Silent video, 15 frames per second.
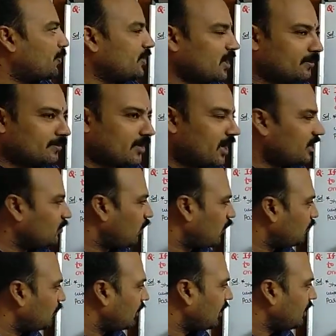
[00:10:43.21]
m at
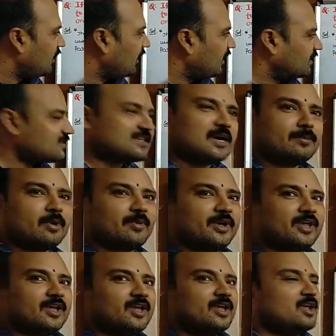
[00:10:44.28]
what point? At x comma
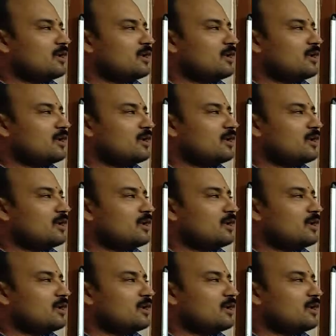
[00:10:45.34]
y.